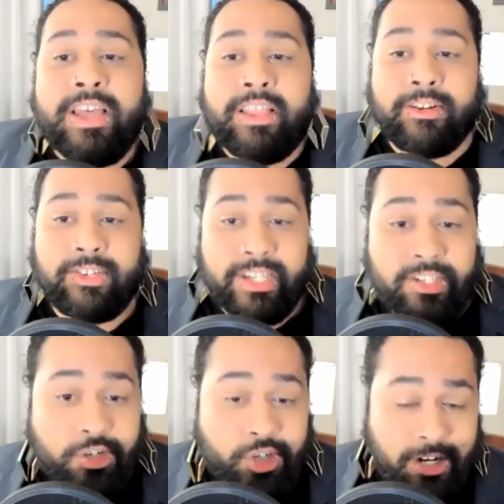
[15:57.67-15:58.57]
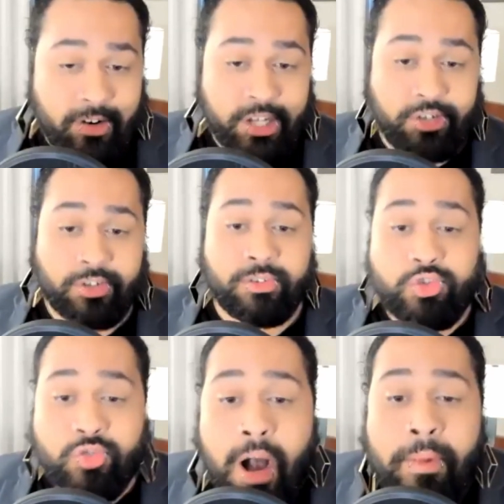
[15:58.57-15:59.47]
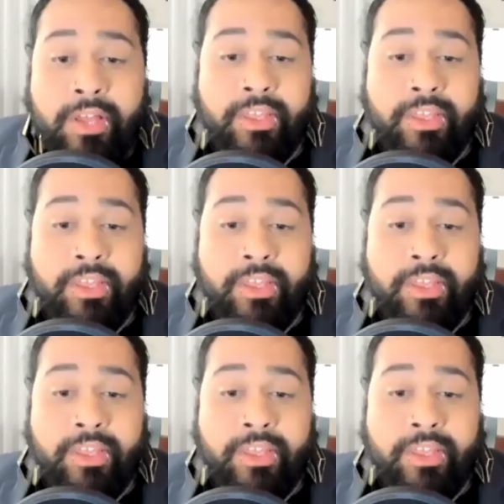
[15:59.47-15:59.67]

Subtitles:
There's intergenerational trauma,